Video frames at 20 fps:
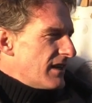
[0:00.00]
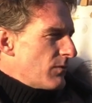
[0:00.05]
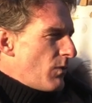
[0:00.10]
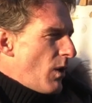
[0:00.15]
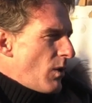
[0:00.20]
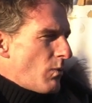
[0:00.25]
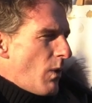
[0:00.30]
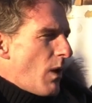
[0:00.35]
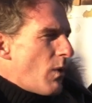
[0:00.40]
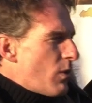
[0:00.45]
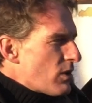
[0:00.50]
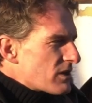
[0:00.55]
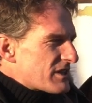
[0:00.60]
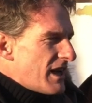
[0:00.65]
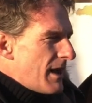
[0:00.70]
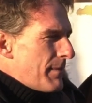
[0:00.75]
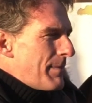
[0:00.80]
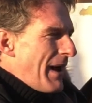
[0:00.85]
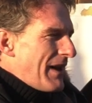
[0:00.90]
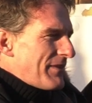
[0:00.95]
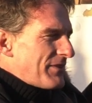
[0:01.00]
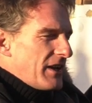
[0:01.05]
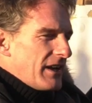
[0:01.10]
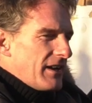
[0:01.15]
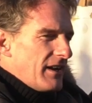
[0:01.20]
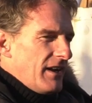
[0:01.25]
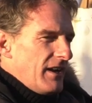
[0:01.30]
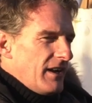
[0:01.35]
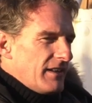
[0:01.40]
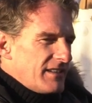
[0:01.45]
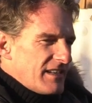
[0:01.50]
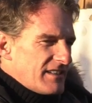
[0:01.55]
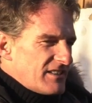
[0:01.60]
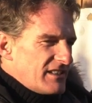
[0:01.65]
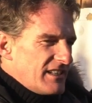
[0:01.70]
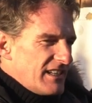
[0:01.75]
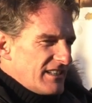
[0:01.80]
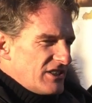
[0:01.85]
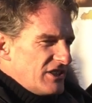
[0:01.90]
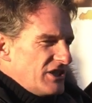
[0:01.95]
What, what was it about the, this,
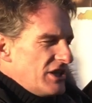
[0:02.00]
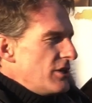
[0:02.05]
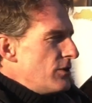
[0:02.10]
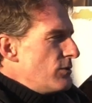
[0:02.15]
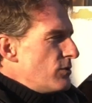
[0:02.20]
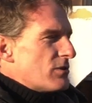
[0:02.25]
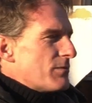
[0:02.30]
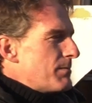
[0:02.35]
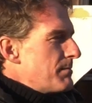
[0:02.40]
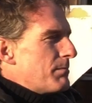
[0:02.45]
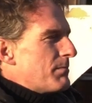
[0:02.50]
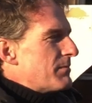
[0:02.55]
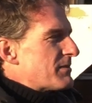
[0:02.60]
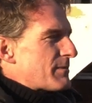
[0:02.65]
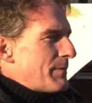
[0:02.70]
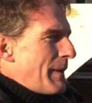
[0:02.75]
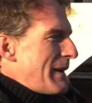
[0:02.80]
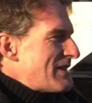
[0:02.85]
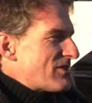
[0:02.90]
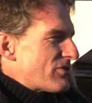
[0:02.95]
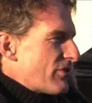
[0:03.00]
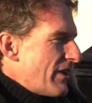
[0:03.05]
this new space